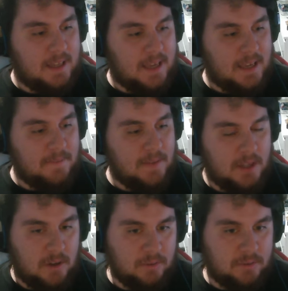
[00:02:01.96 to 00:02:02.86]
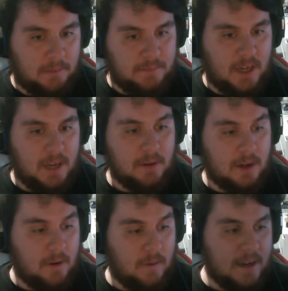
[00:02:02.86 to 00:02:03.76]
a video some time
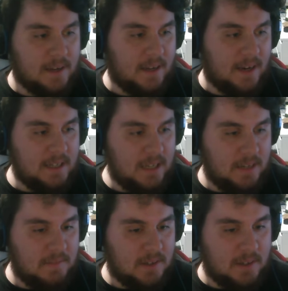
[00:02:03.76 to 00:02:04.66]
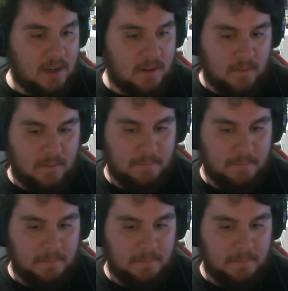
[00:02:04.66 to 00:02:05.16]
ago, and I didn't even know.